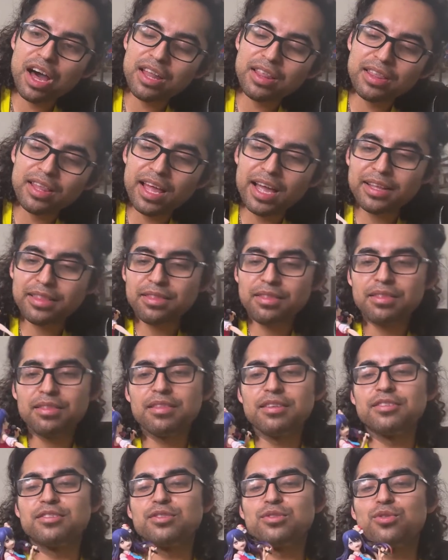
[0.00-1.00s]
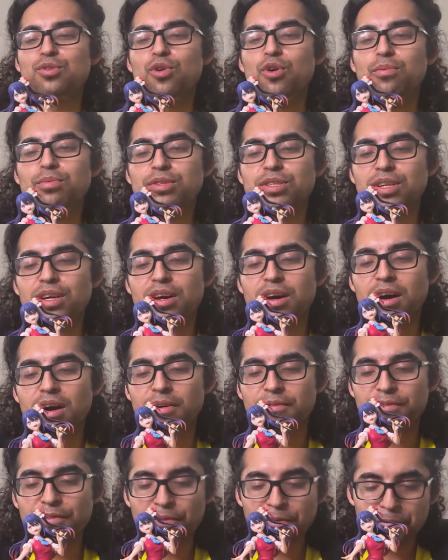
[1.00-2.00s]
like the sculpt
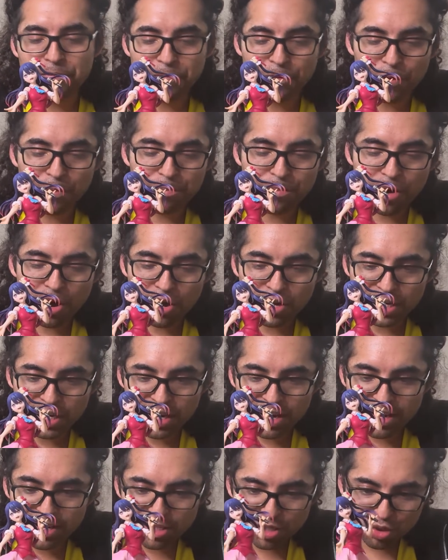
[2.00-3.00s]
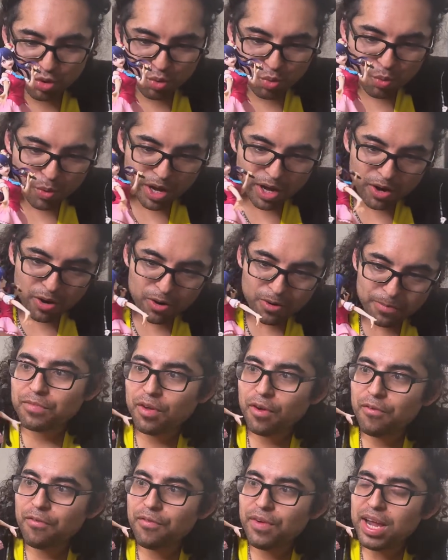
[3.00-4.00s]
of her body as well.
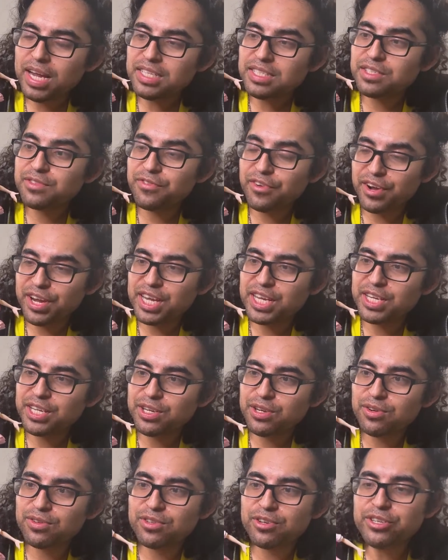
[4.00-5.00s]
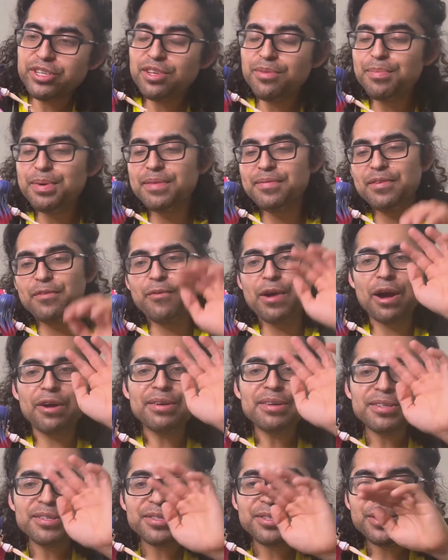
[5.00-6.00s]
Her face is very cute. There's a little bit of a
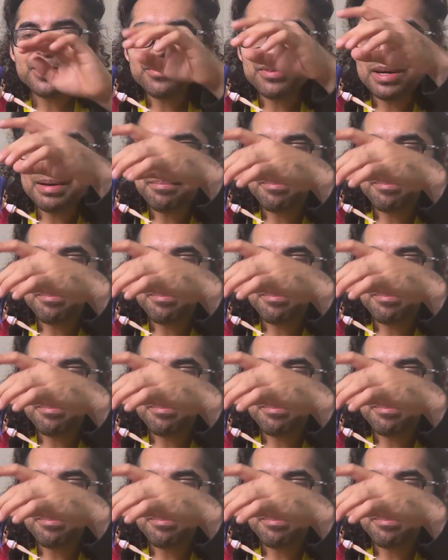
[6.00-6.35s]
roundness to it,